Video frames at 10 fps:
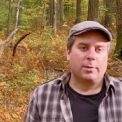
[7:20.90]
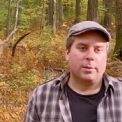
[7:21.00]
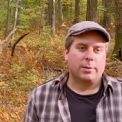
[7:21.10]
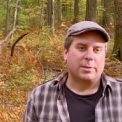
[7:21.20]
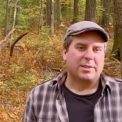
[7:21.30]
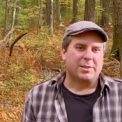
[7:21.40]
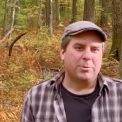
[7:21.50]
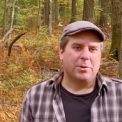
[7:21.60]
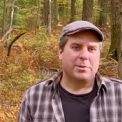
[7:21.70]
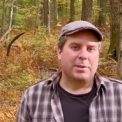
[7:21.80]
In other
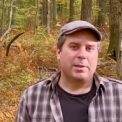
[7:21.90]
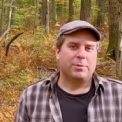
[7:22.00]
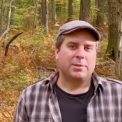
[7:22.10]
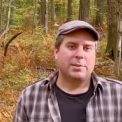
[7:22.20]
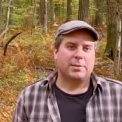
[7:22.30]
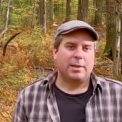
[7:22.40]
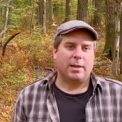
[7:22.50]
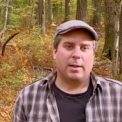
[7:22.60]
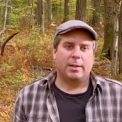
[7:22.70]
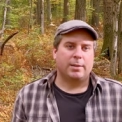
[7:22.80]
situations, the preserved
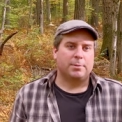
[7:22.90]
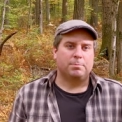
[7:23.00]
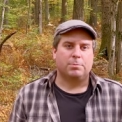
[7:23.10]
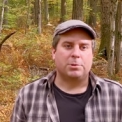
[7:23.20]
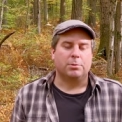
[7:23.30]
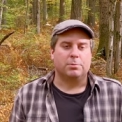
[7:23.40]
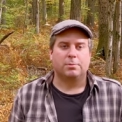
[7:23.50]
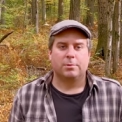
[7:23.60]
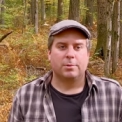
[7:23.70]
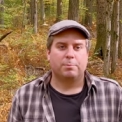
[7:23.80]
detail will be clearly
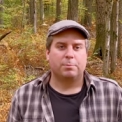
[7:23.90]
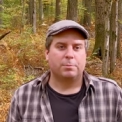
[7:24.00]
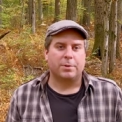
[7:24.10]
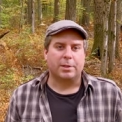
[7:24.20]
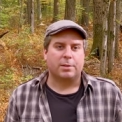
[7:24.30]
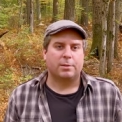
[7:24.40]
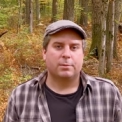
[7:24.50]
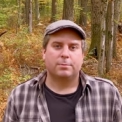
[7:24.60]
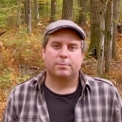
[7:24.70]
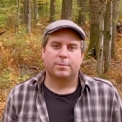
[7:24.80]
beneficial, and
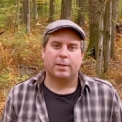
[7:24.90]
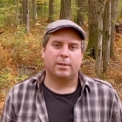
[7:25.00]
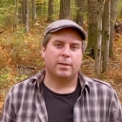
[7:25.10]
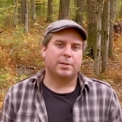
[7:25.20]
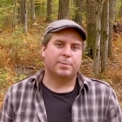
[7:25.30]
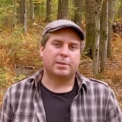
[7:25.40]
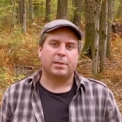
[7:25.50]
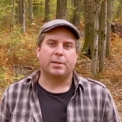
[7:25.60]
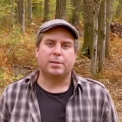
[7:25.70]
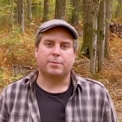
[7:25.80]
with added color
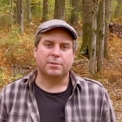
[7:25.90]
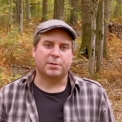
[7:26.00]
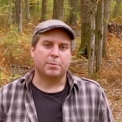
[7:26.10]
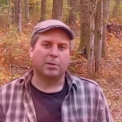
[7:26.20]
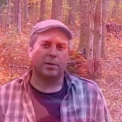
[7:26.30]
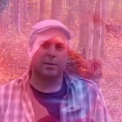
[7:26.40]
information, I test